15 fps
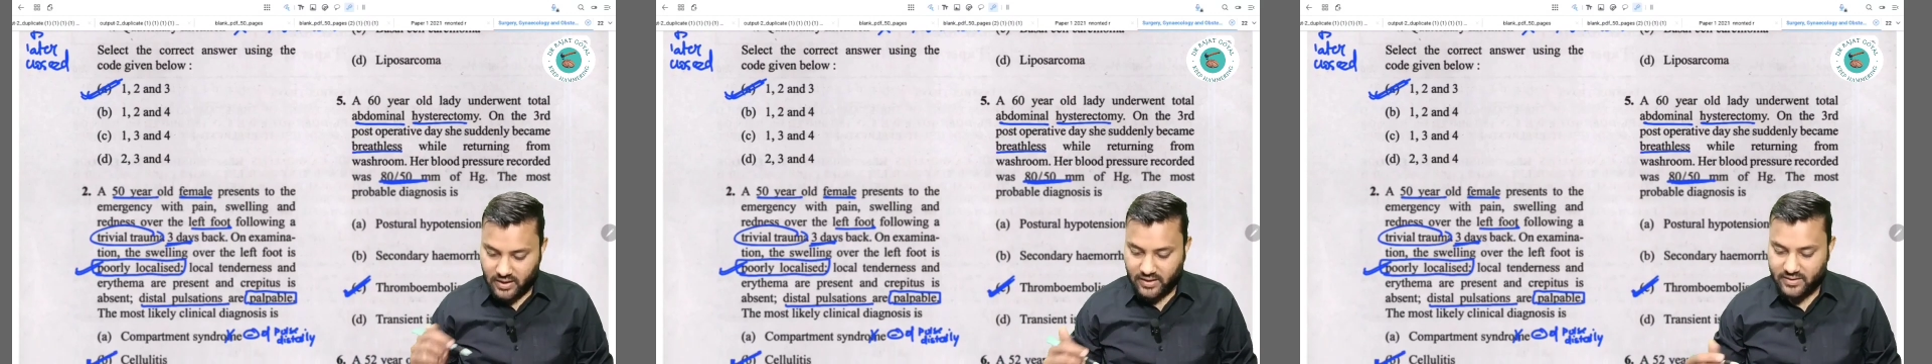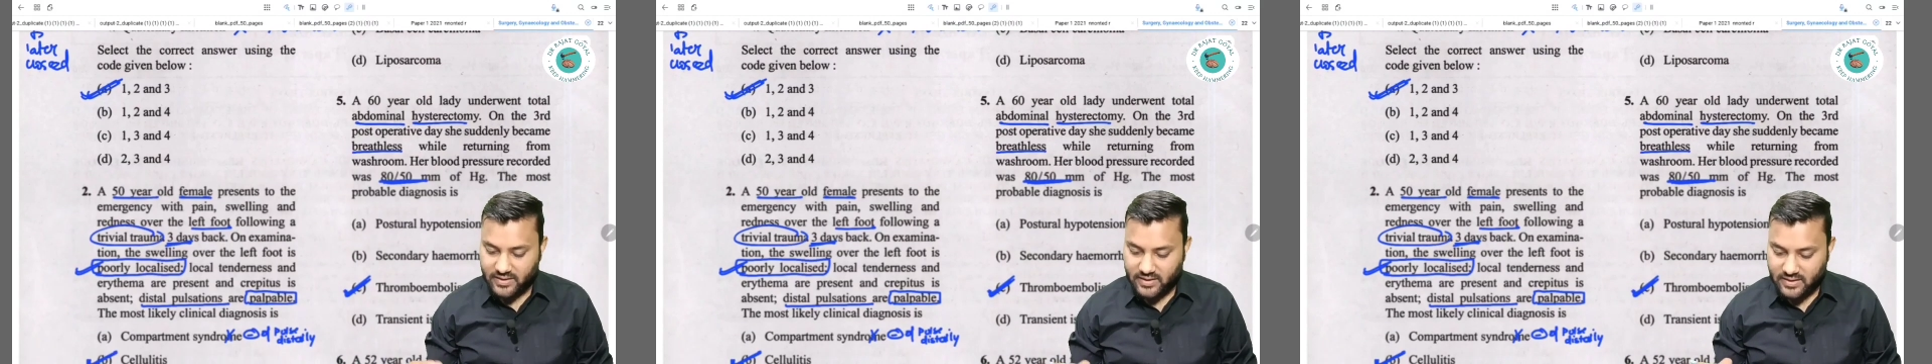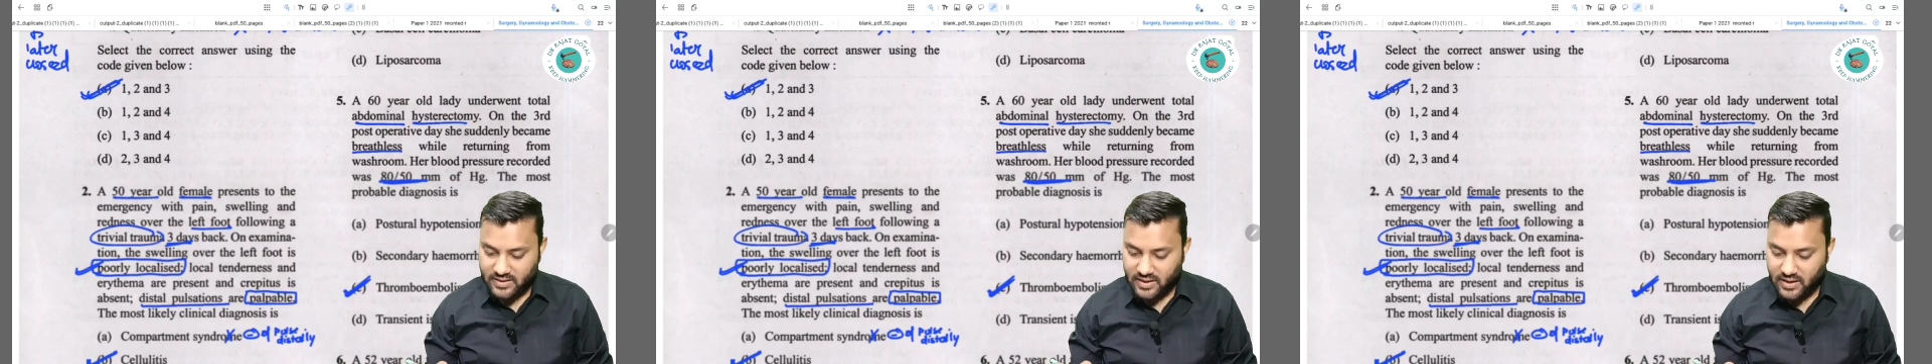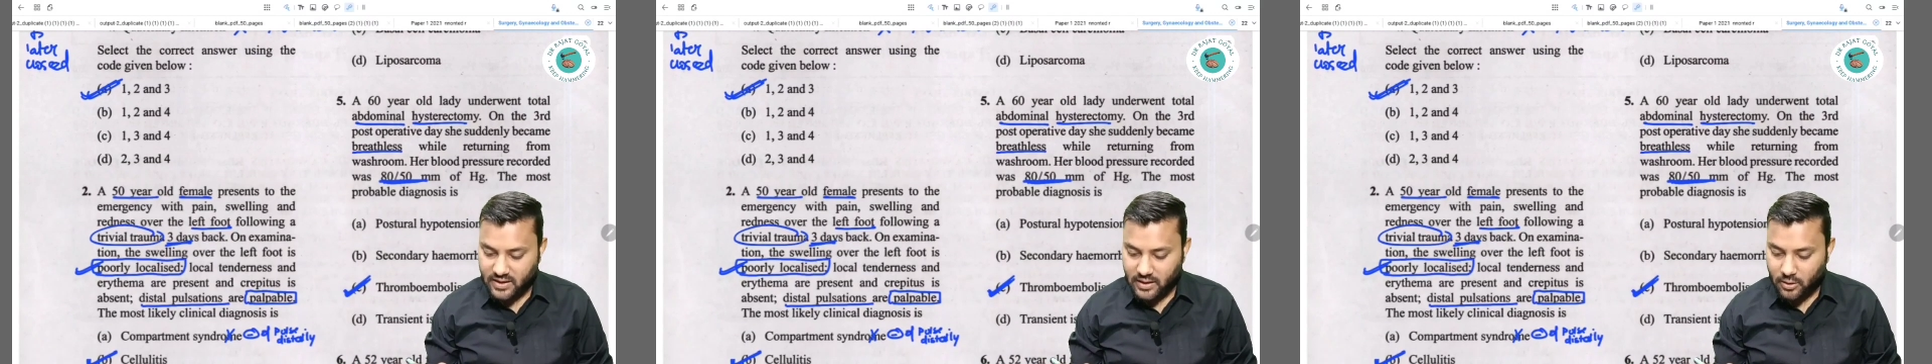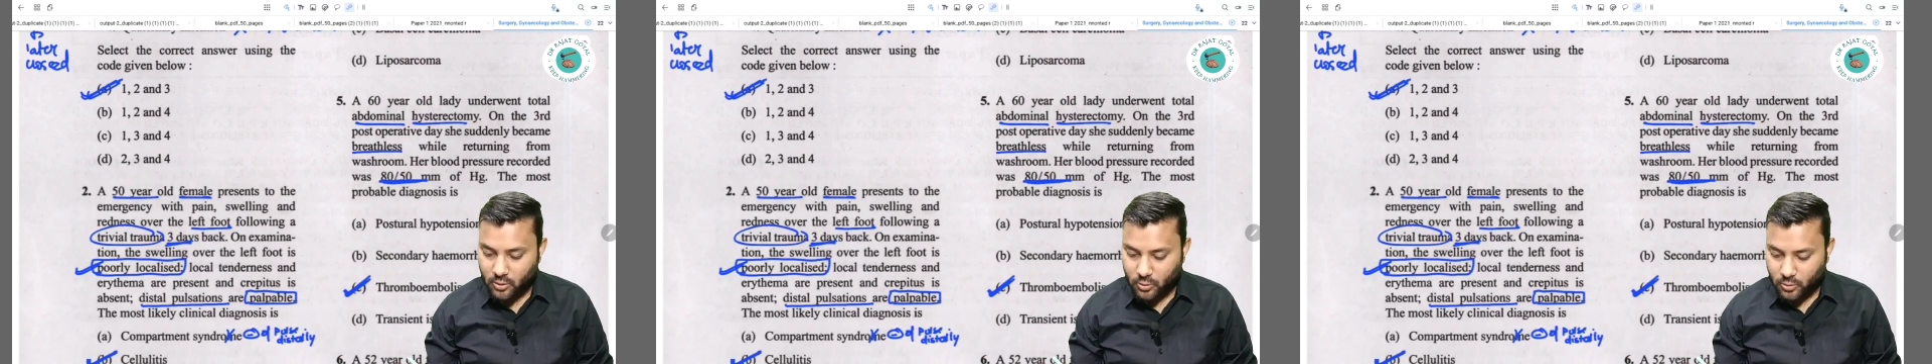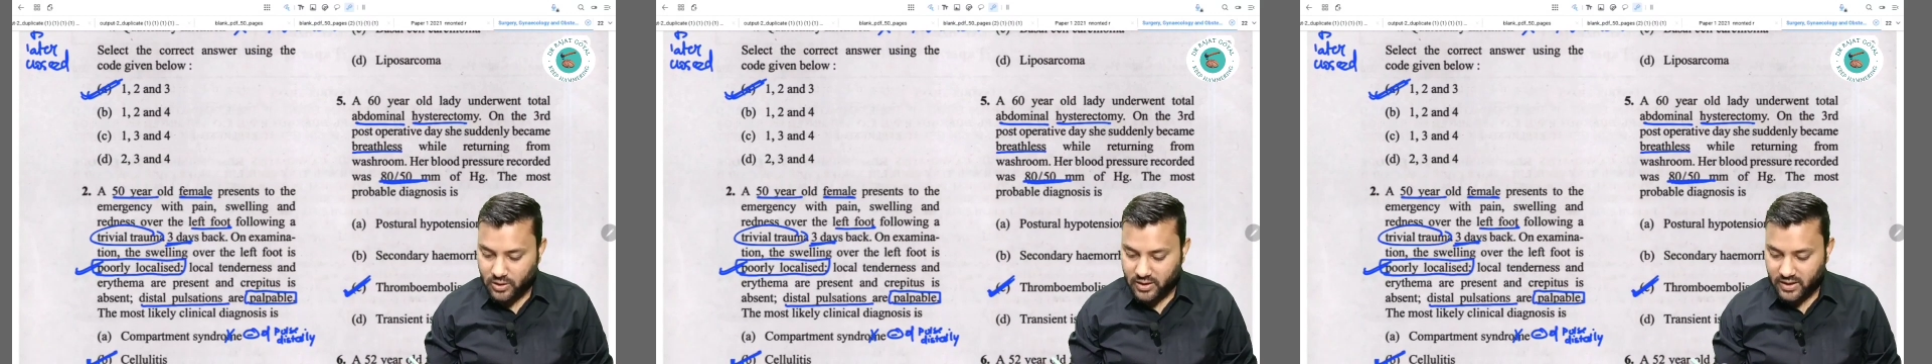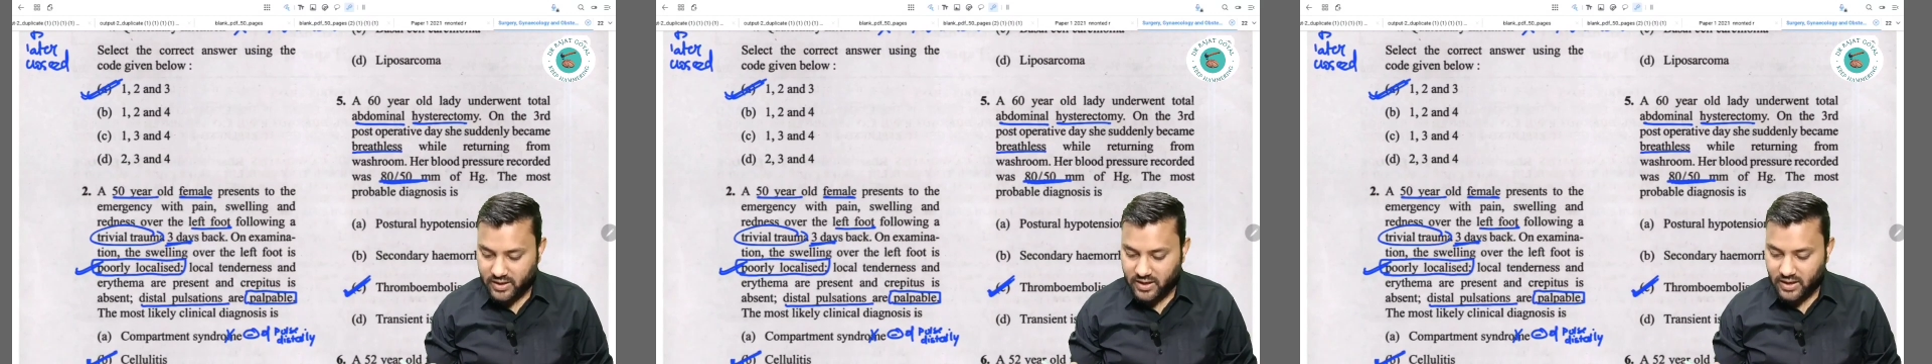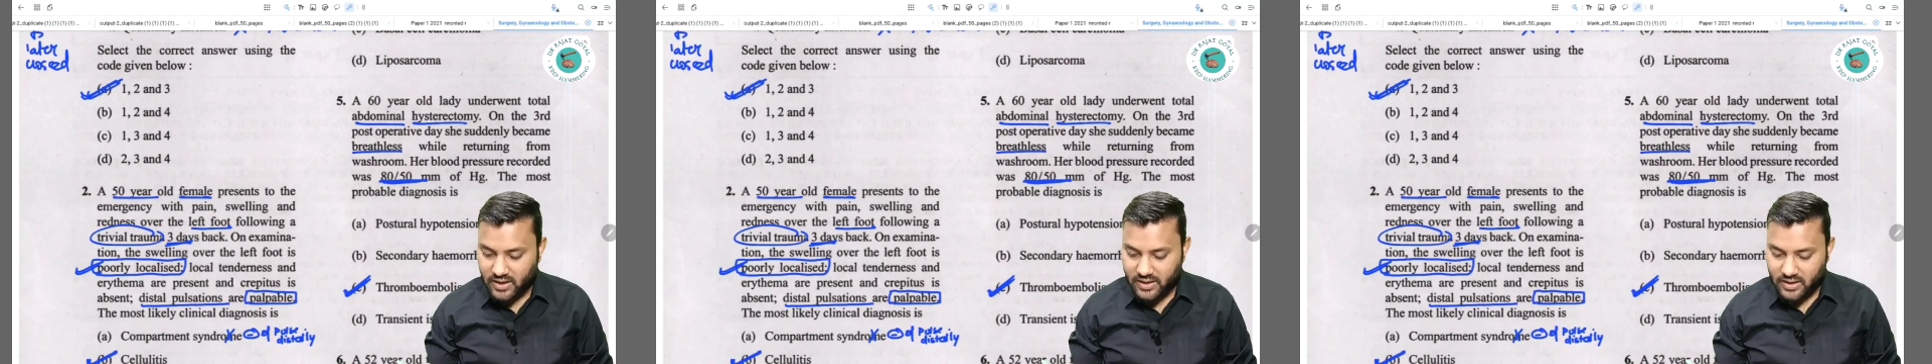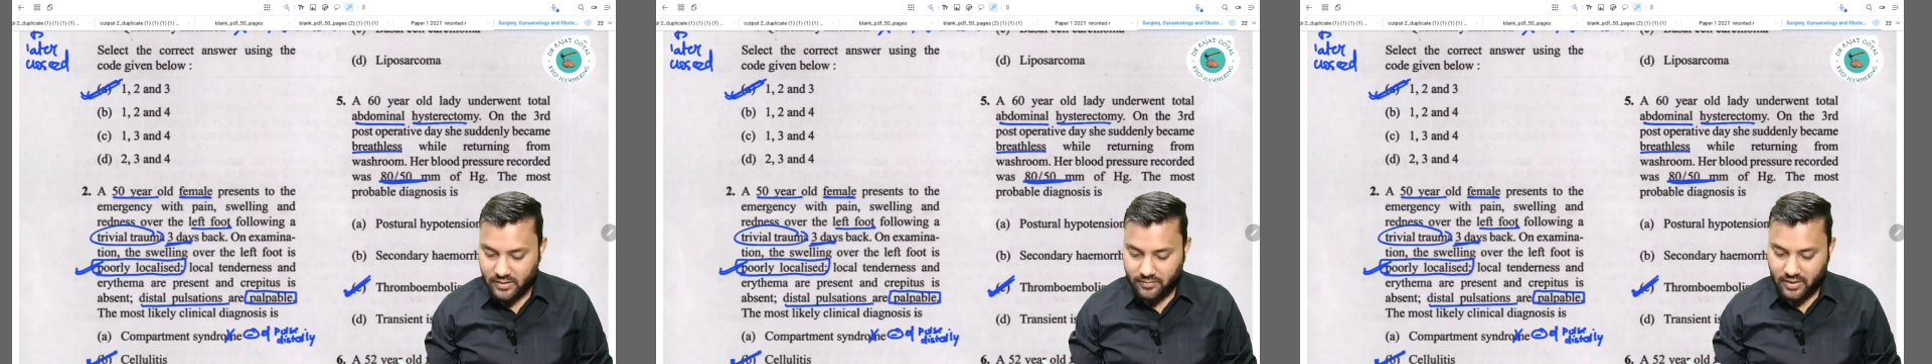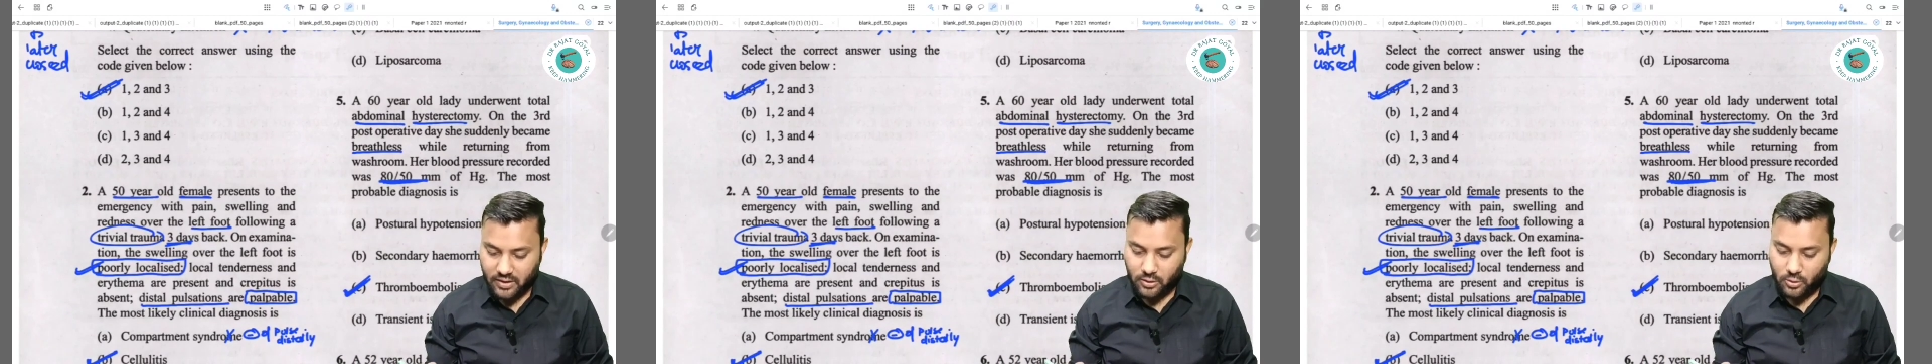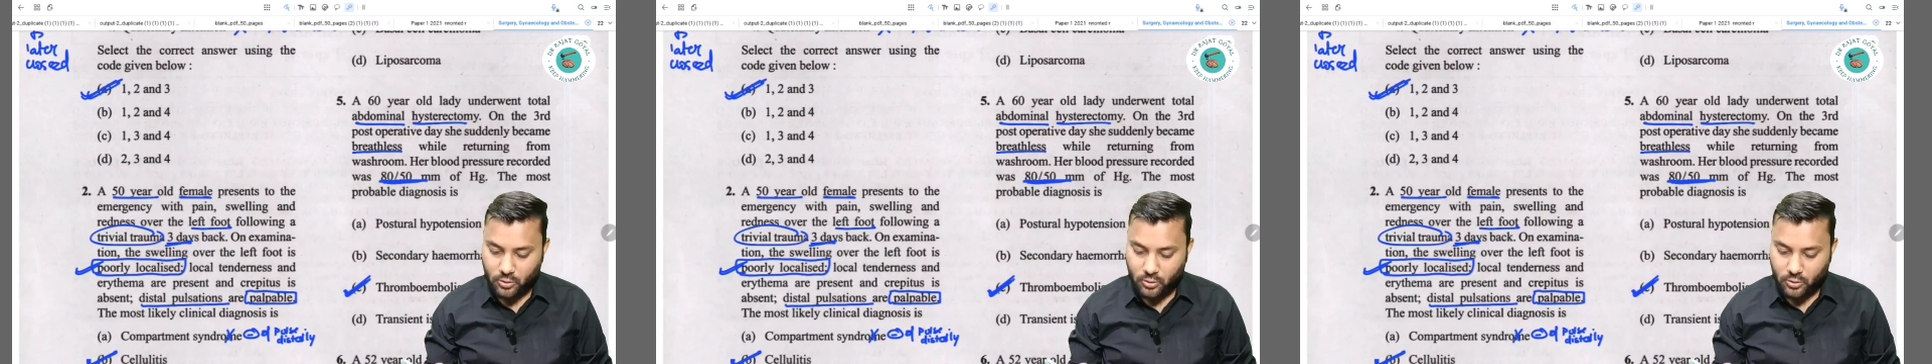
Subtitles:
A 60-year-old lady underwent